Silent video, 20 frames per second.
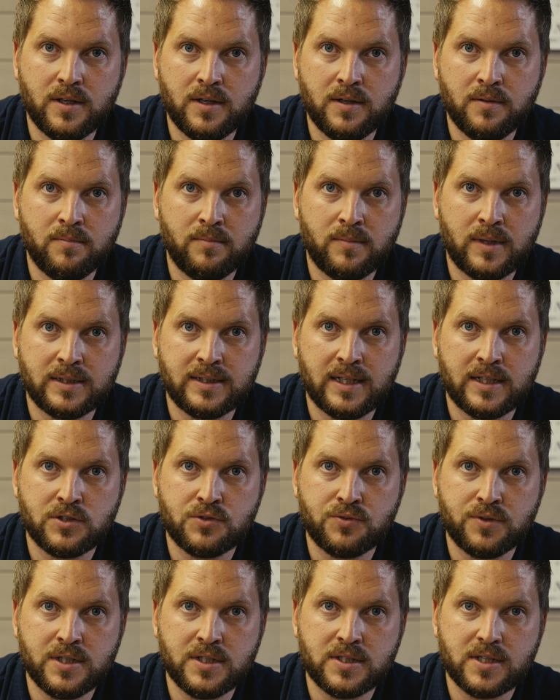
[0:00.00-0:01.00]
in my
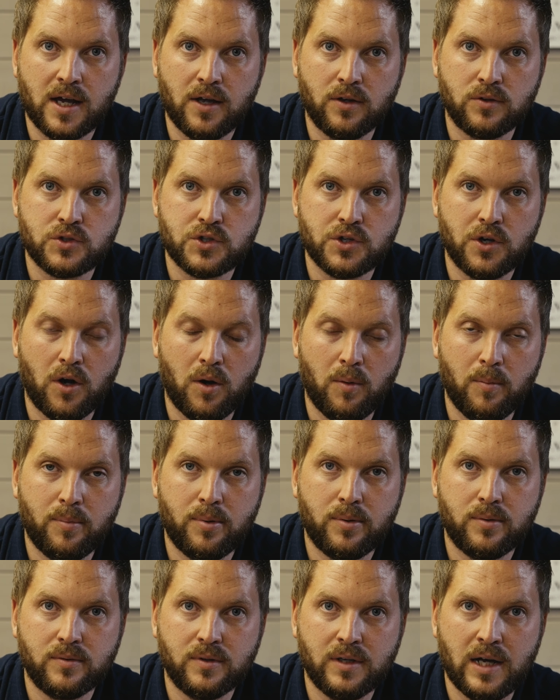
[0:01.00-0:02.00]
dad's retail shop,
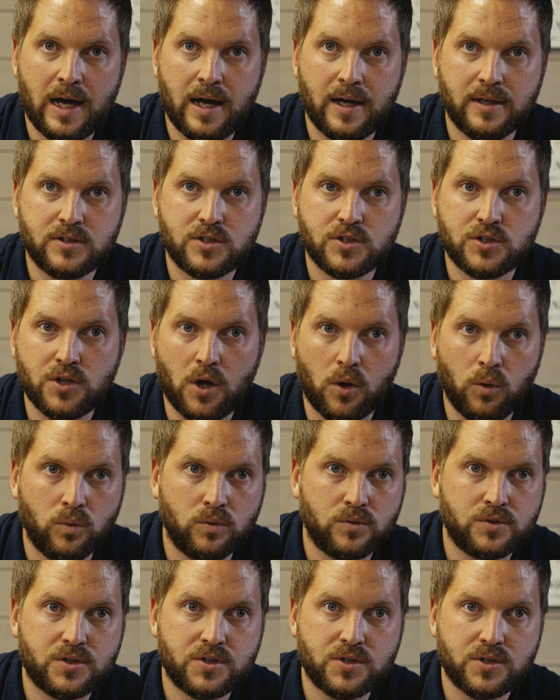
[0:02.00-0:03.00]

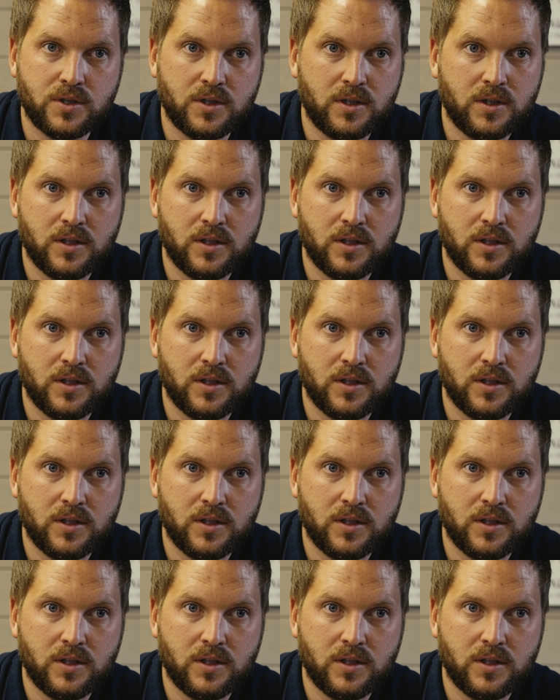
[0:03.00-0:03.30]
salt,